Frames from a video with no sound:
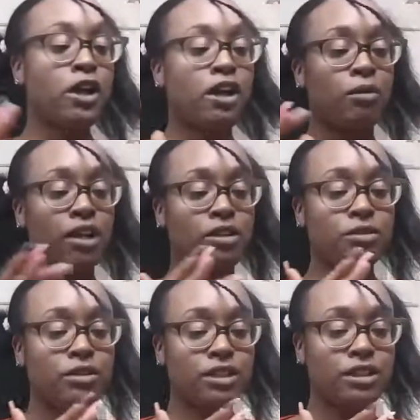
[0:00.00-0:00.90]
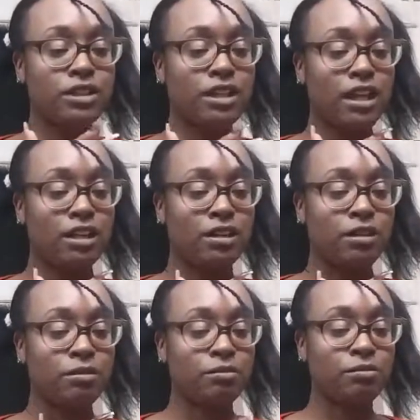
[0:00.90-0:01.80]
And when I do this,
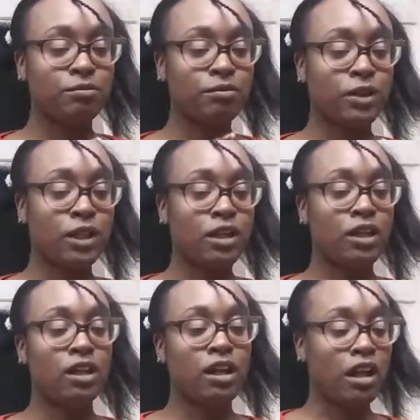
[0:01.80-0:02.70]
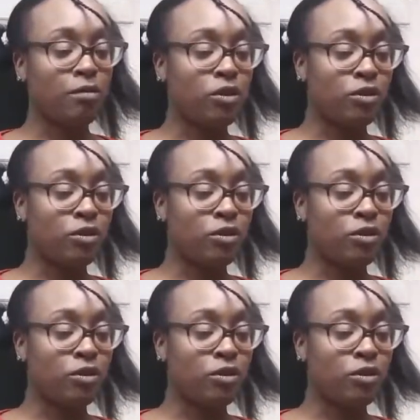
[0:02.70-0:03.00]
I'm